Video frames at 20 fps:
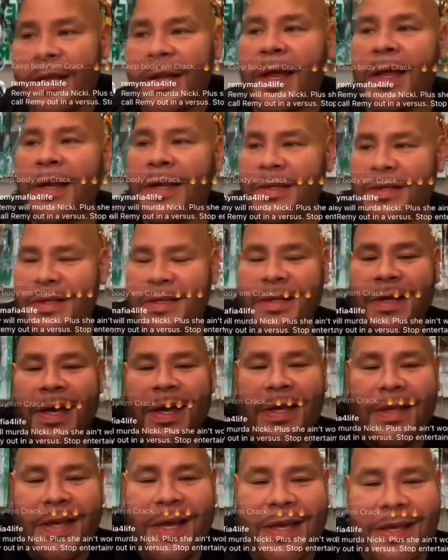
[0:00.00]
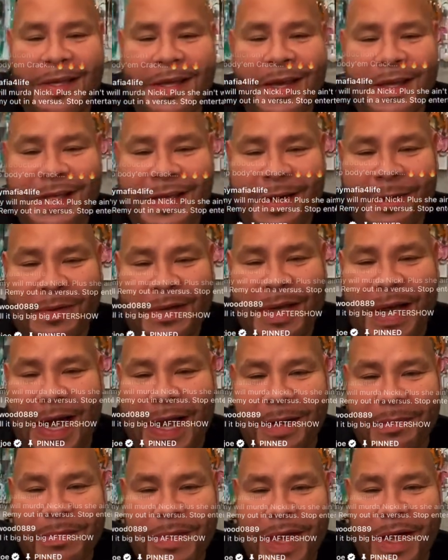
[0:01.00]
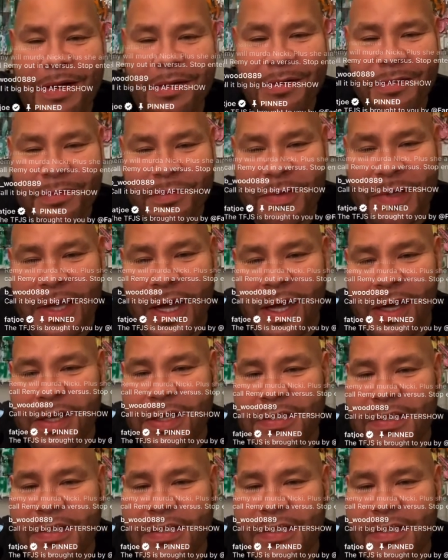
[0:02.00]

Ladies, yeah. We got him now. We got,